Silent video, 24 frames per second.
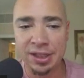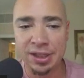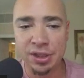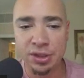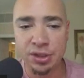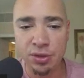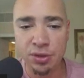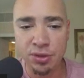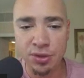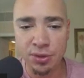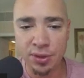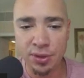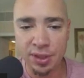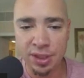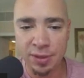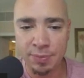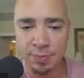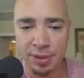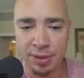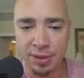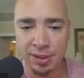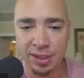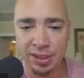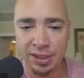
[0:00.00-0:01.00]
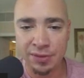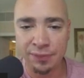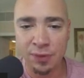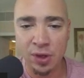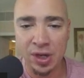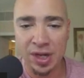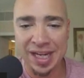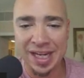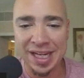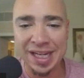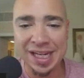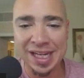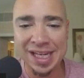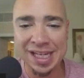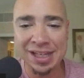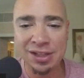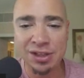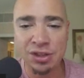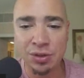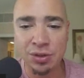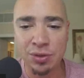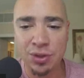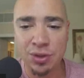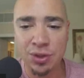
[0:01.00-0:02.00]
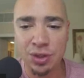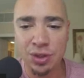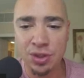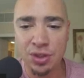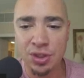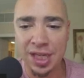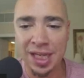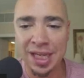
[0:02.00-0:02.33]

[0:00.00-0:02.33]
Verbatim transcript: user experience for Indian users